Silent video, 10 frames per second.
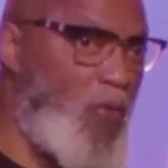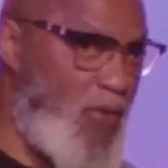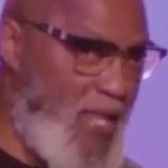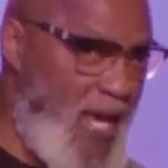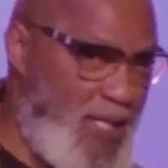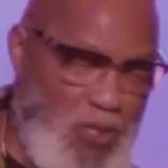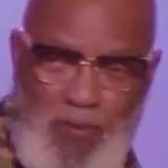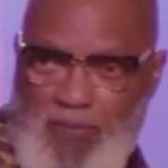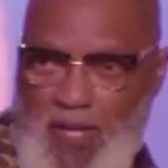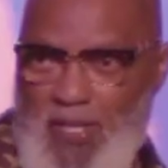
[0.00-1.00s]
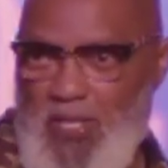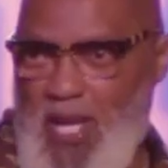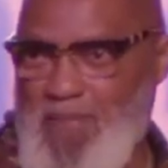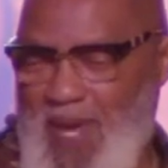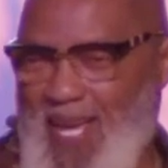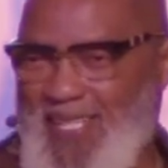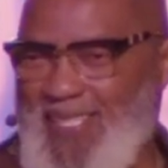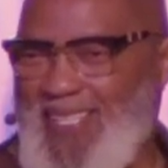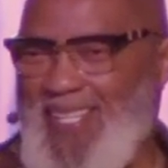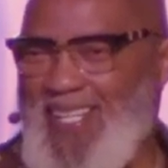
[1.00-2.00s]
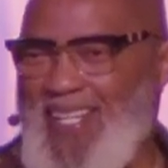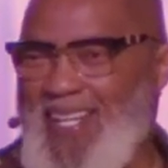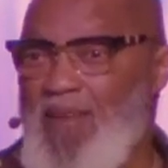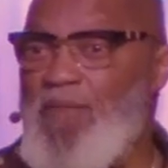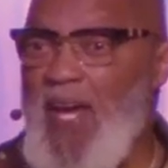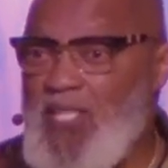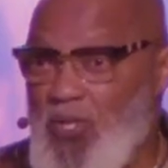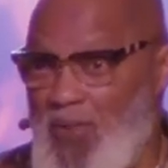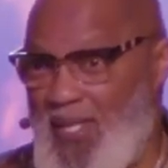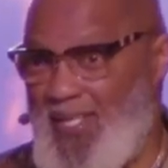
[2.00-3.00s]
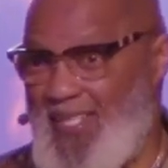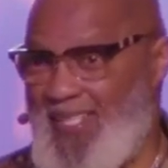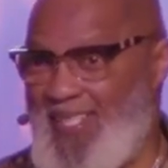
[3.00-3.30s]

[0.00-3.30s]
over that in your flesh. Amen. victory.